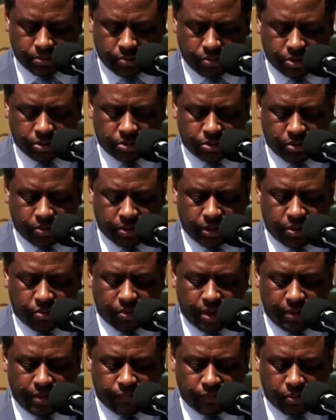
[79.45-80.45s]
So we're
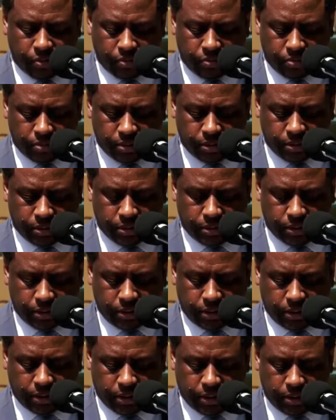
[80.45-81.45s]
certainly grateful
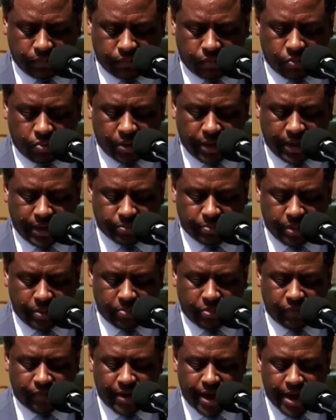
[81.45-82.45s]
for what
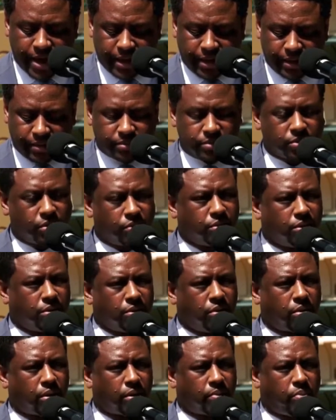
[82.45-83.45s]
has been provided.
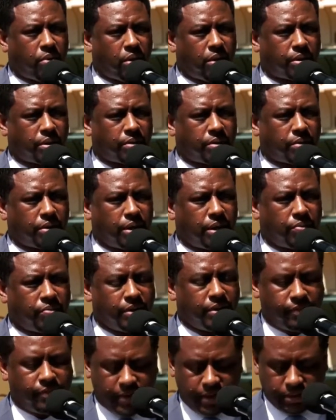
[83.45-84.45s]
So the Lorick Park
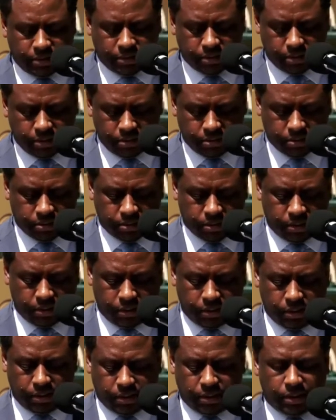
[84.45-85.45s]

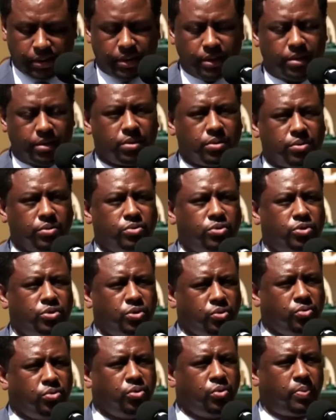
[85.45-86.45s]
renovations
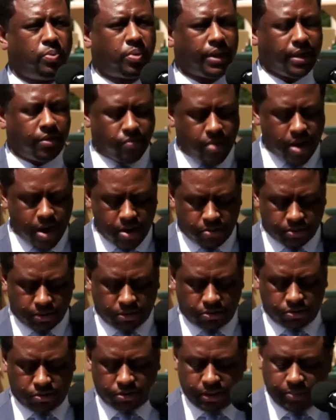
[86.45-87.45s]
include two new
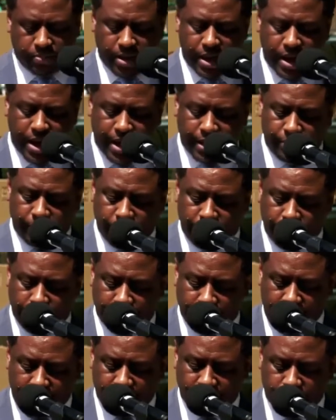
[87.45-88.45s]
playgrounds, as you see behind
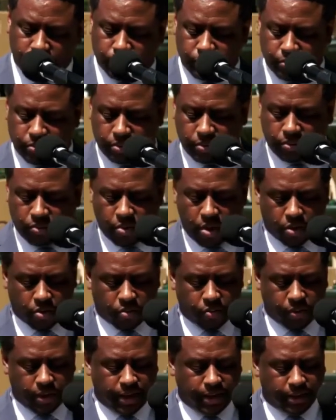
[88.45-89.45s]
me, enhanced
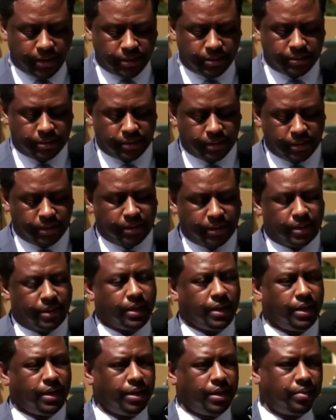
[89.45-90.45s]
walkways,
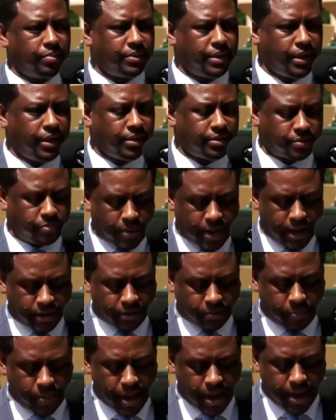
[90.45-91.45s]
an updated
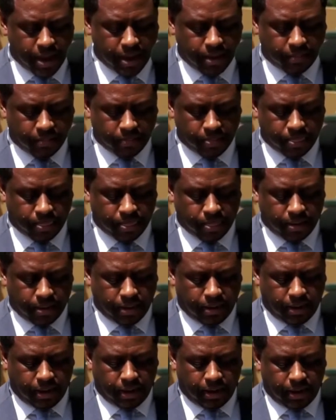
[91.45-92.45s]
splash pad,
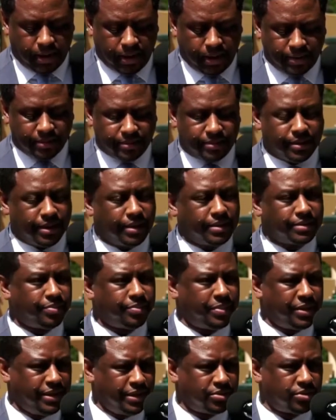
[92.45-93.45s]

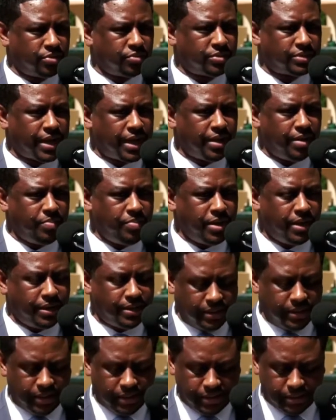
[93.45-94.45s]
and some additional site
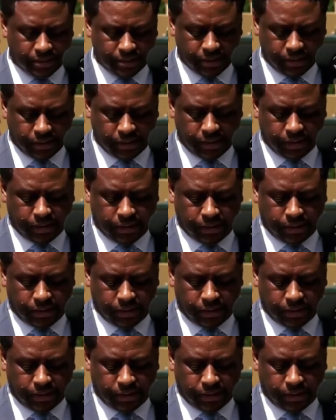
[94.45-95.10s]
amenities.